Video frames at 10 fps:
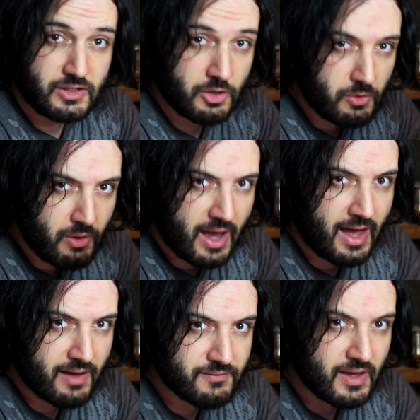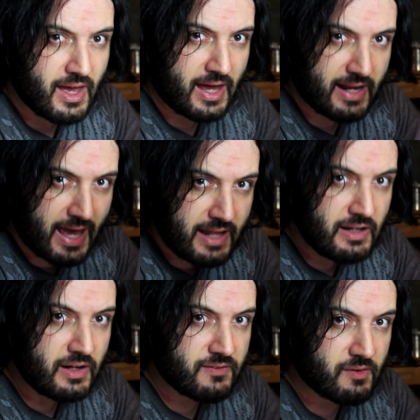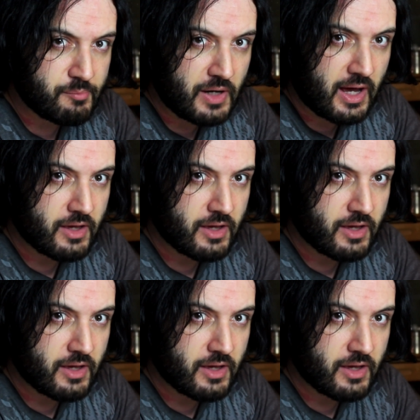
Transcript: you have an endless supply